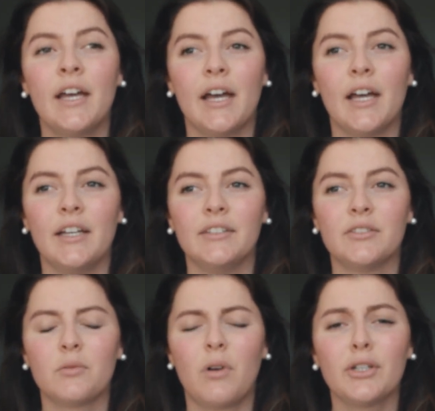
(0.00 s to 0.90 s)

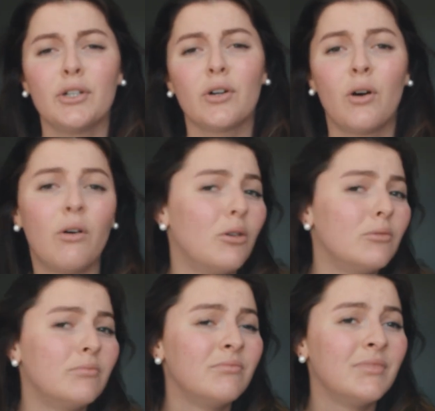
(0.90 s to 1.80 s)
And while you're
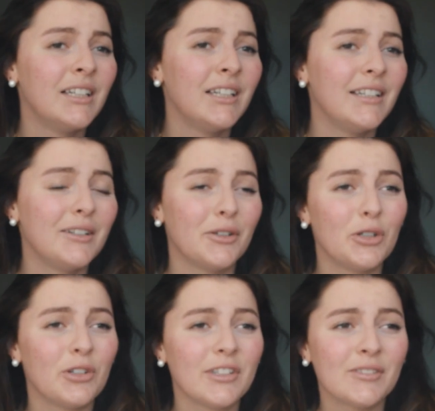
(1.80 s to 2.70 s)
home, you know,
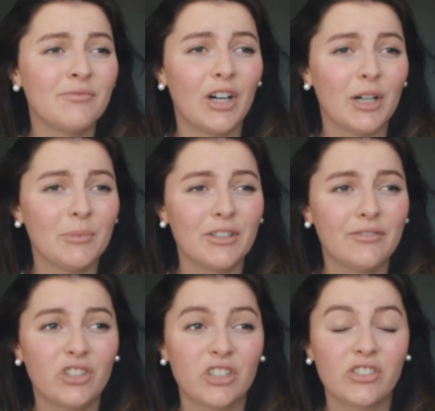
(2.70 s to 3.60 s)
you're in this environment
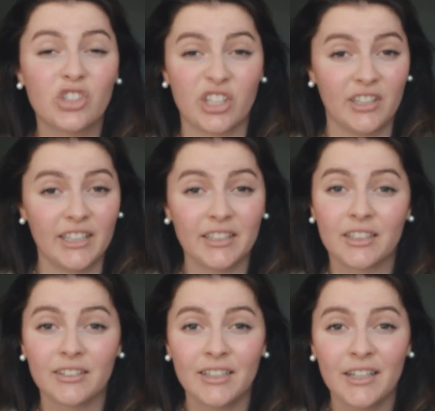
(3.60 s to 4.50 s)
of just chilling.
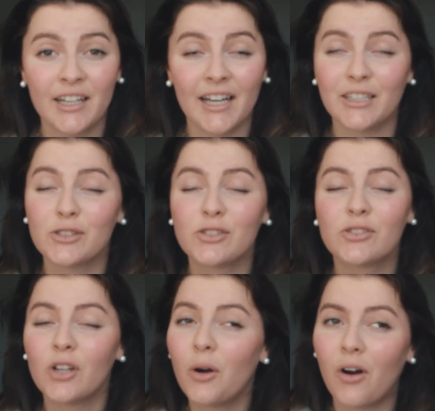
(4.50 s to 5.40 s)
And it's
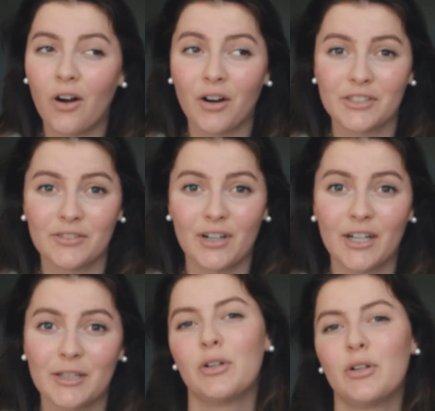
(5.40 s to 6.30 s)
so hard to
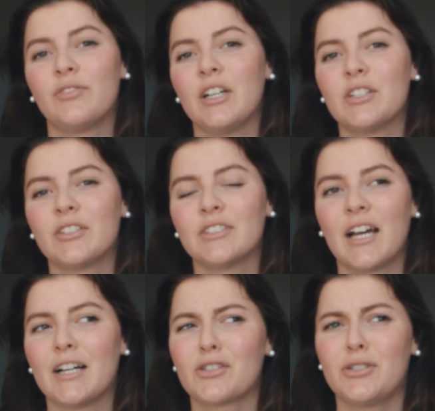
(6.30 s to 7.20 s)
find the motivation
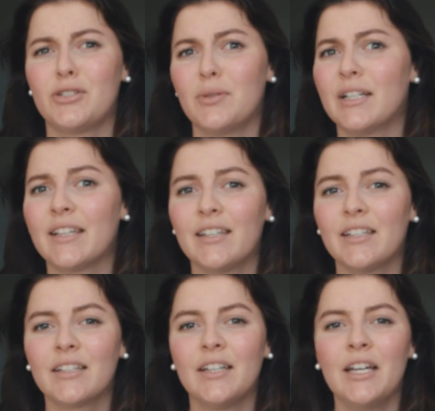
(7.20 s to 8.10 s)
to actually do anything.